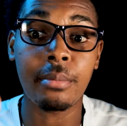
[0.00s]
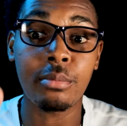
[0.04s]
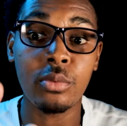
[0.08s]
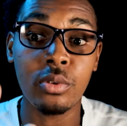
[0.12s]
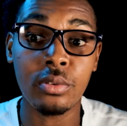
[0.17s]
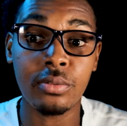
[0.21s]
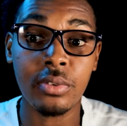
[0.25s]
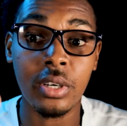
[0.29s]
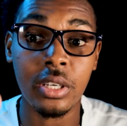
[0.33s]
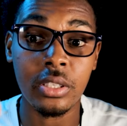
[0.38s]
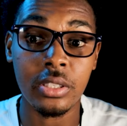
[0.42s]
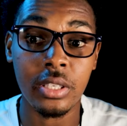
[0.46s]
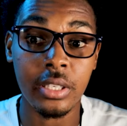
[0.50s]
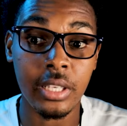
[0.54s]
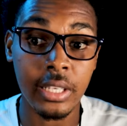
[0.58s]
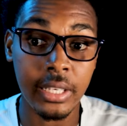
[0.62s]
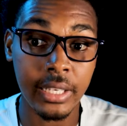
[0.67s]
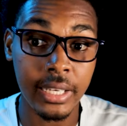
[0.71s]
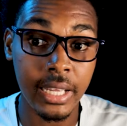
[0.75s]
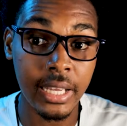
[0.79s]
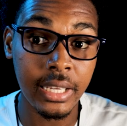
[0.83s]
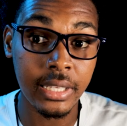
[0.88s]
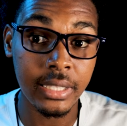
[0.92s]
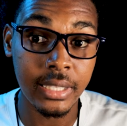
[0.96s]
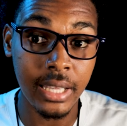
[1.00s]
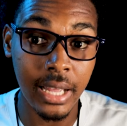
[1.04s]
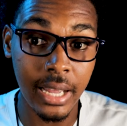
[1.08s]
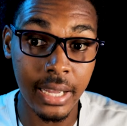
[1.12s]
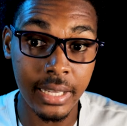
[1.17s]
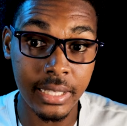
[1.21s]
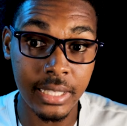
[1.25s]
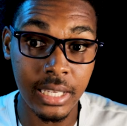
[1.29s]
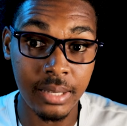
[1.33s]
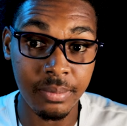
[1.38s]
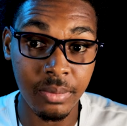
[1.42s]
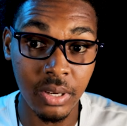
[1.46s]
I move on to the next
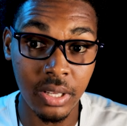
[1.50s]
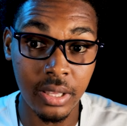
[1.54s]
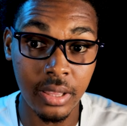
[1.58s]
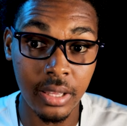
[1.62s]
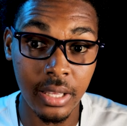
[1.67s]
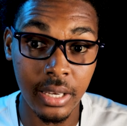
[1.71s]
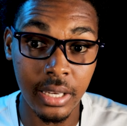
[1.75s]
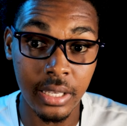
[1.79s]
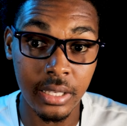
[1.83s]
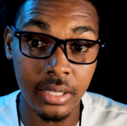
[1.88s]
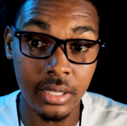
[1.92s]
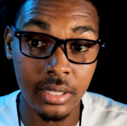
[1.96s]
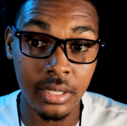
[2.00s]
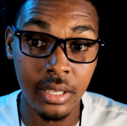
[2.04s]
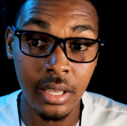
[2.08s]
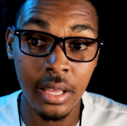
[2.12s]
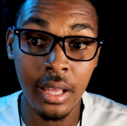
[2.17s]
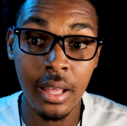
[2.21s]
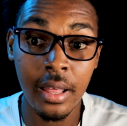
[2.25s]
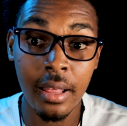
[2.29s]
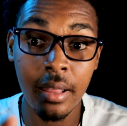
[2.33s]
item on the list,